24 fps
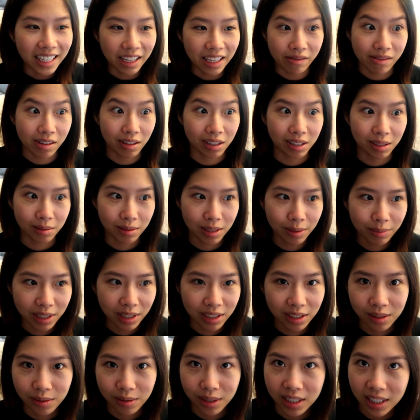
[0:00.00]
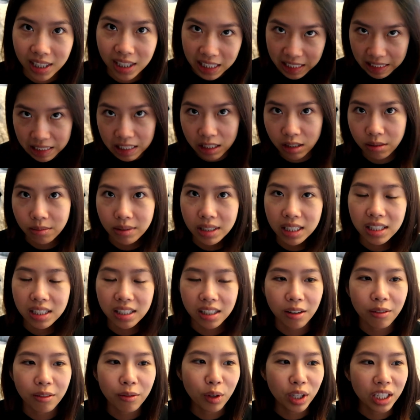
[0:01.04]
even though sometimes I just want to like kill
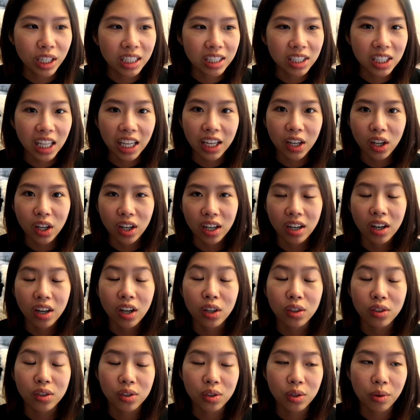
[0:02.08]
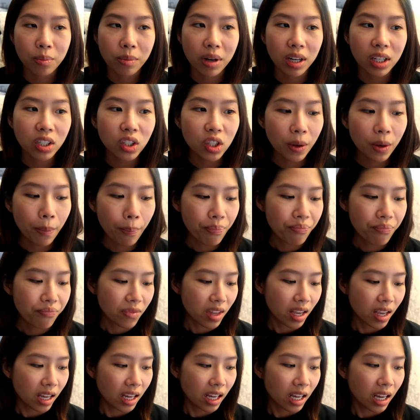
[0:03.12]
myself when it's like it hurts too much
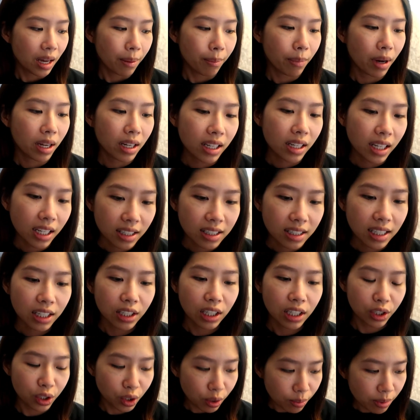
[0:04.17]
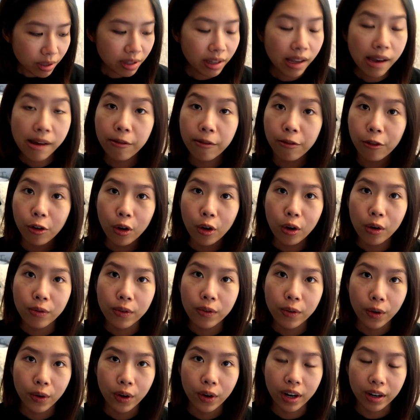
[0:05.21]
but yes I, I, should be thankful
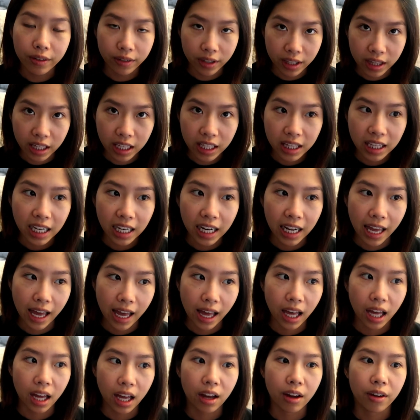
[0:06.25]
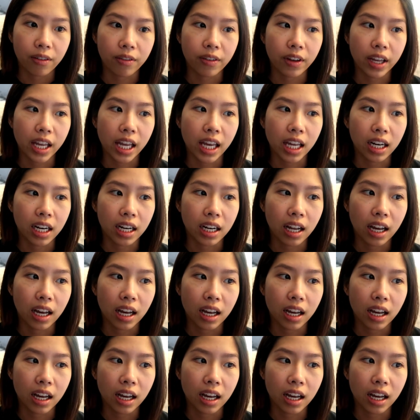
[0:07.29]
for everything that I have and